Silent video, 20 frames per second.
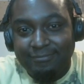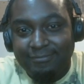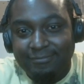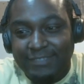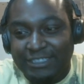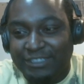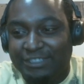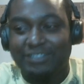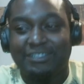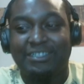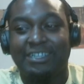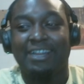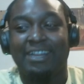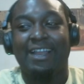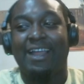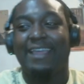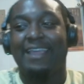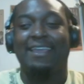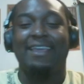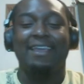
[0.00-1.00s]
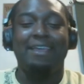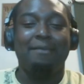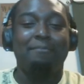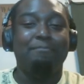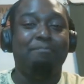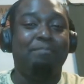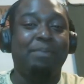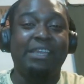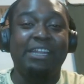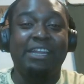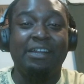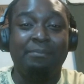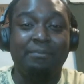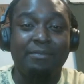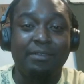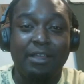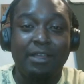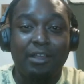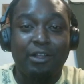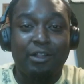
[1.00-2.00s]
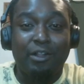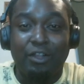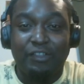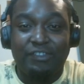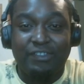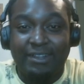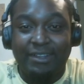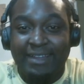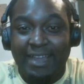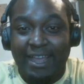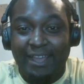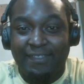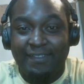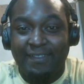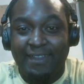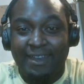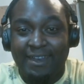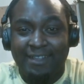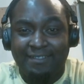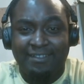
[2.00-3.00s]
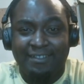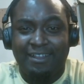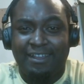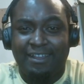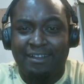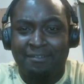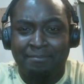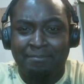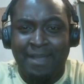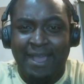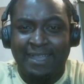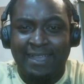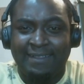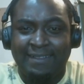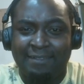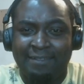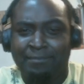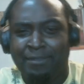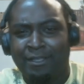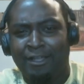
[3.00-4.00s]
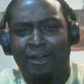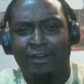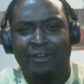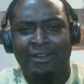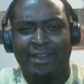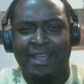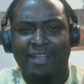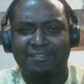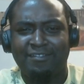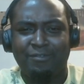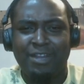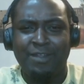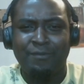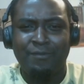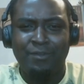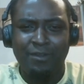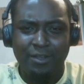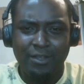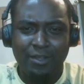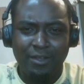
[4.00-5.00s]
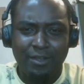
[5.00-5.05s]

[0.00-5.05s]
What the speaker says: He's just going to, like, beat him close to death and then he's going to come back and then be all nice or whatever?